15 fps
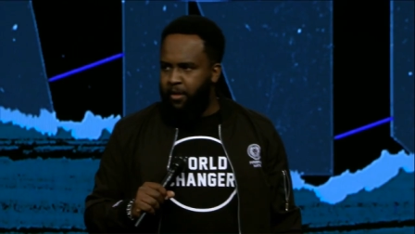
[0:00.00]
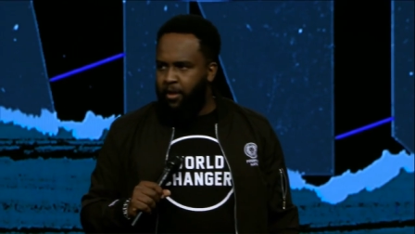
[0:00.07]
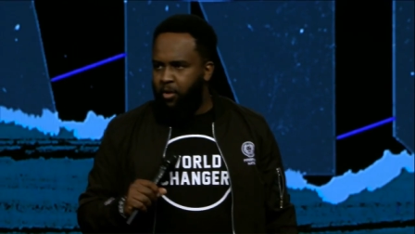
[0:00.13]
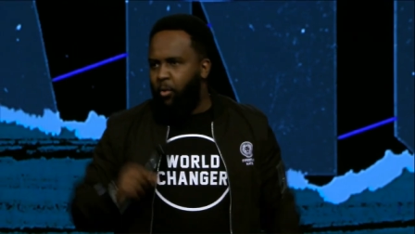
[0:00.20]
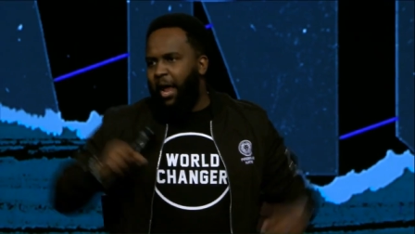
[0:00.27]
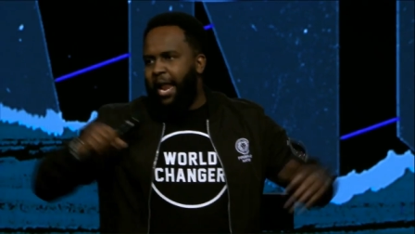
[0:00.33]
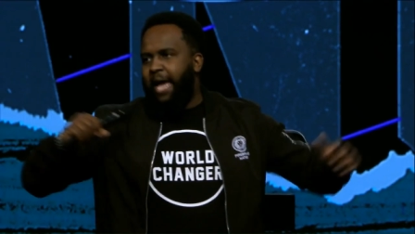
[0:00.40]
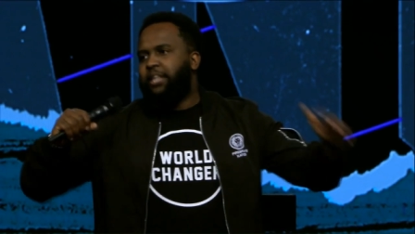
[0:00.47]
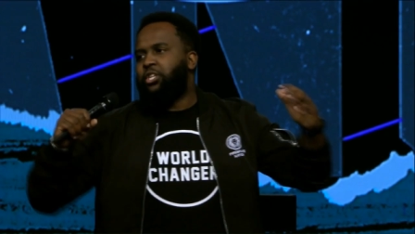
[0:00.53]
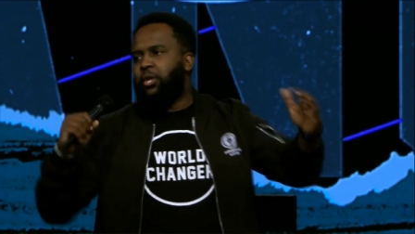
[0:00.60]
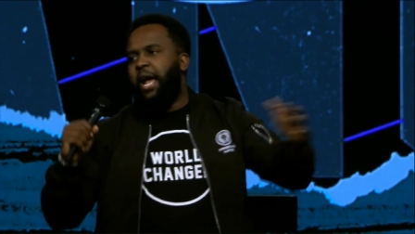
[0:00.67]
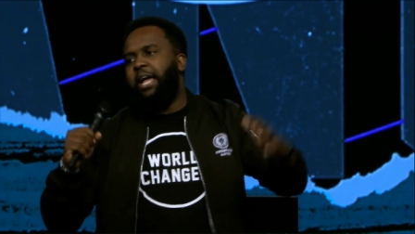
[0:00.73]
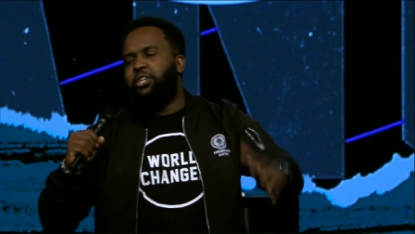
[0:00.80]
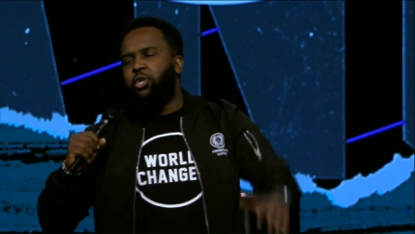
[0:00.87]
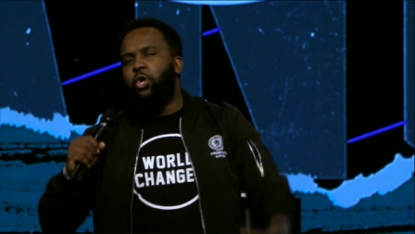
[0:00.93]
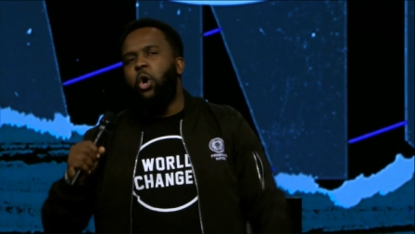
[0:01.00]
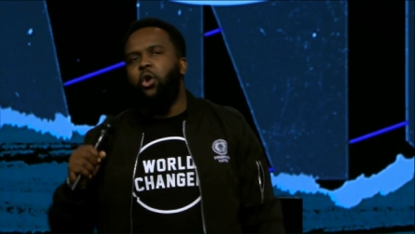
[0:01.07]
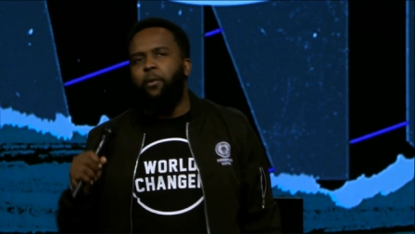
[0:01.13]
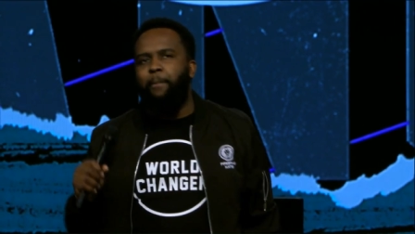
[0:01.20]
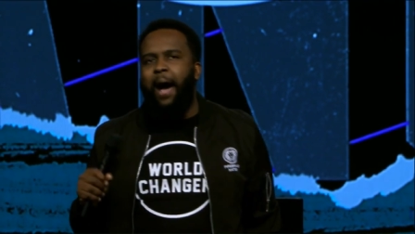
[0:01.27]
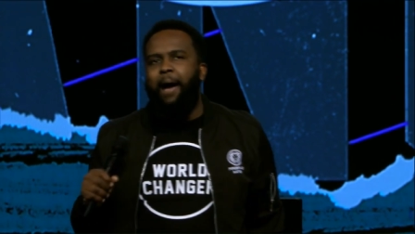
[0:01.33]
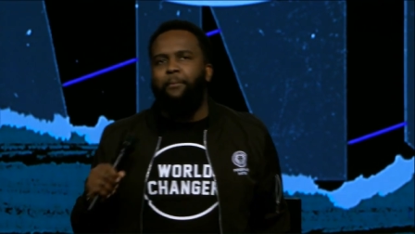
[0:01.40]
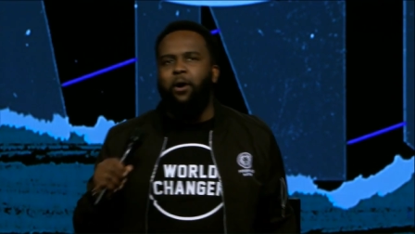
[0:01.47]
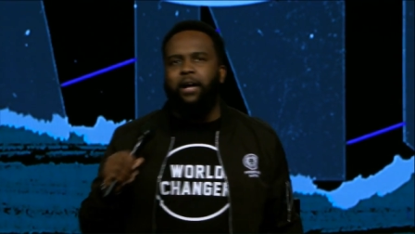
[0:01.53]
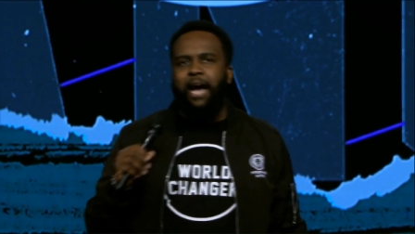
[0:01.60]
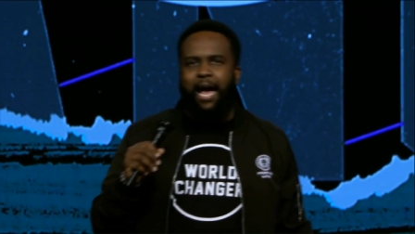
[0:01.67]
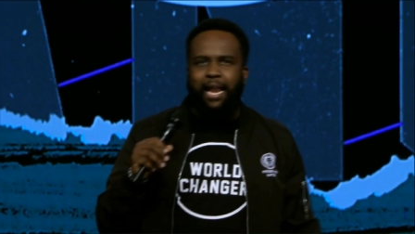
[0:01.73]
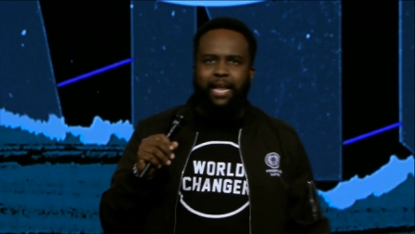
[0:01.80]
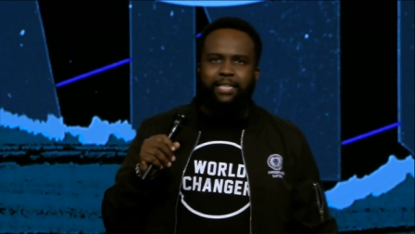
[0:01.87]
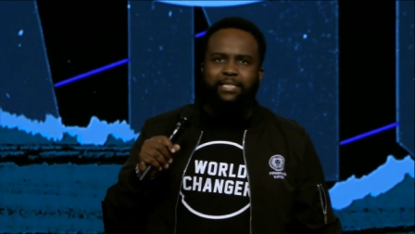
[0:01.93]
Well, I tried to go to Bible
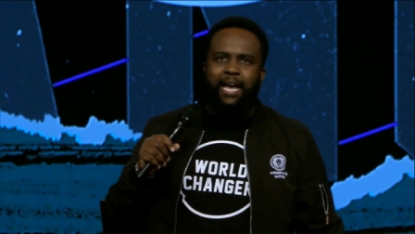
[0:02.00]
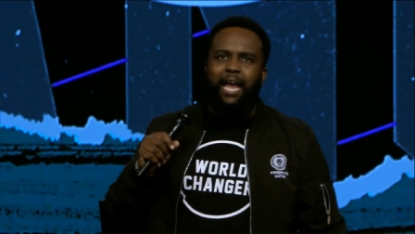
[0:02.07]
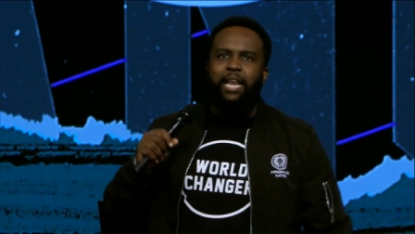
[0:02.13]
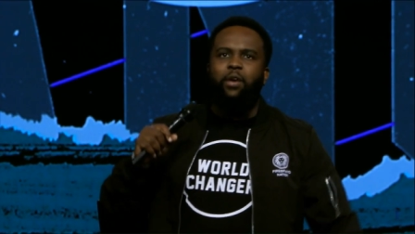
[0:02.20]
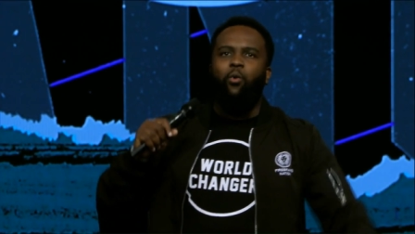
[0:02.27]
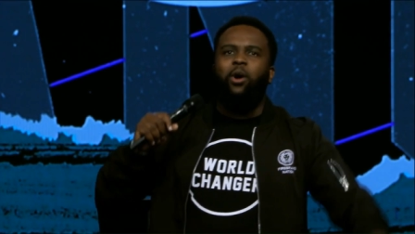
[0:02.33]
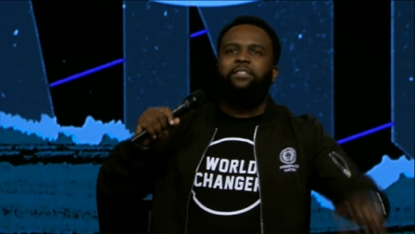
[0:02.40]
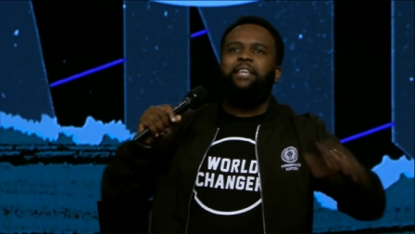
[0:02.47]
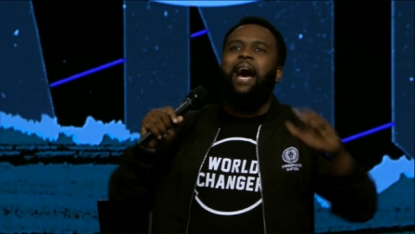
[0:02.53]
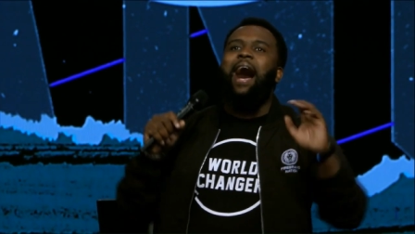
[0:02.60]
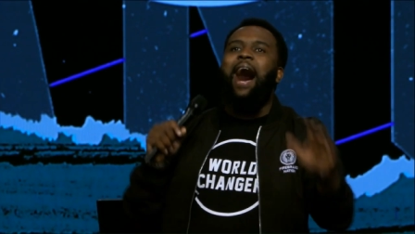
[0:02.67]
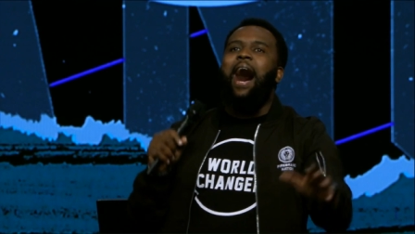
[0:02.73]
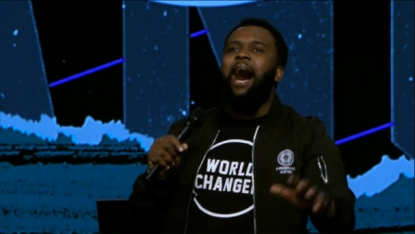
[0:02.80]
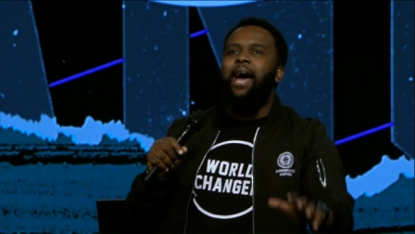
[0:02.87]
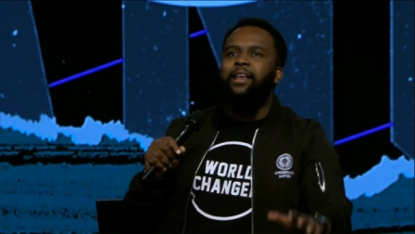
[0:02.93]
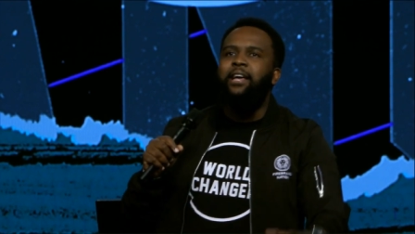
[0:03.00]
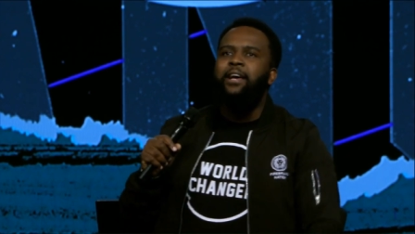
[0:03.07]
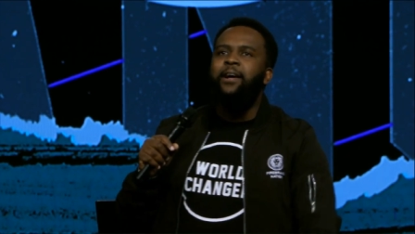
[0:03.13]
college and it was hard.